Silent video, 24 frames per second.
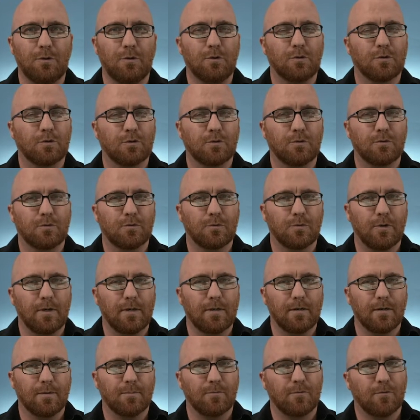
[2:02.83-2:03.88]
straight
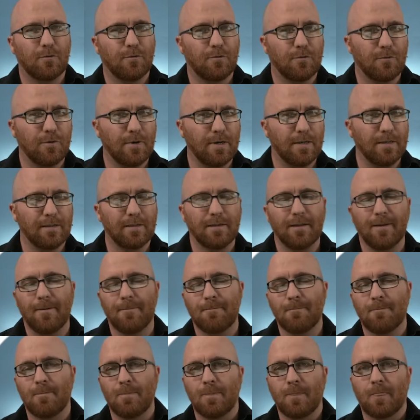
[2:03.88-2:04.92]
up front,
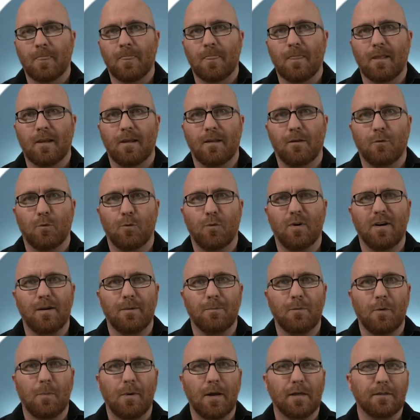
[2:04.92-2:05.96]
what I'm
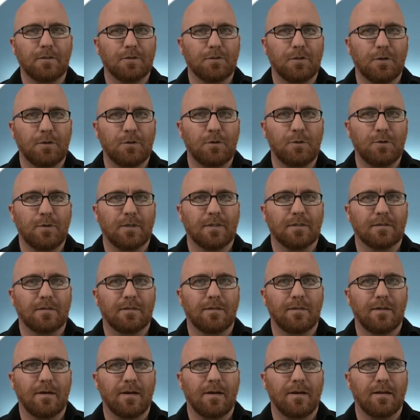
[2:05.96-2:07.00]
about to show you is
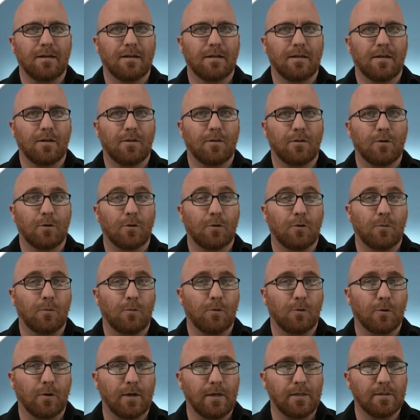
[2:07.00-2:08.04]
not the
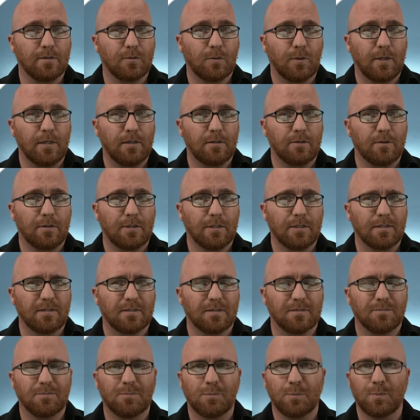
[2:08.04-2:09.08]
greatest way to do
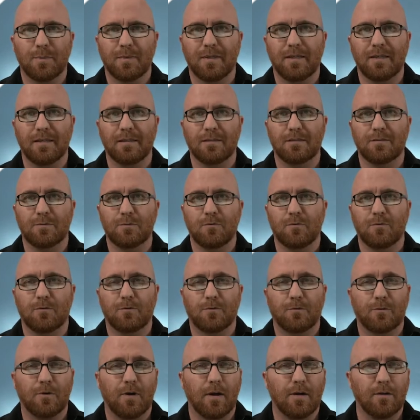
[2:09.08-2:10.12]
this. It's
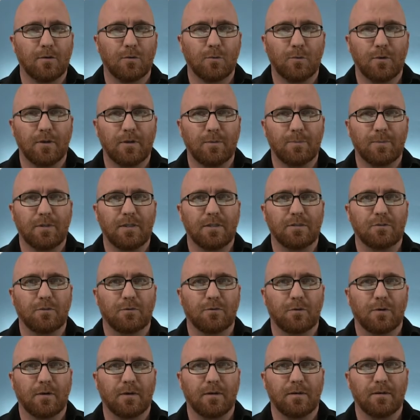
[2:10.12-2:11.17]
fraught with potential for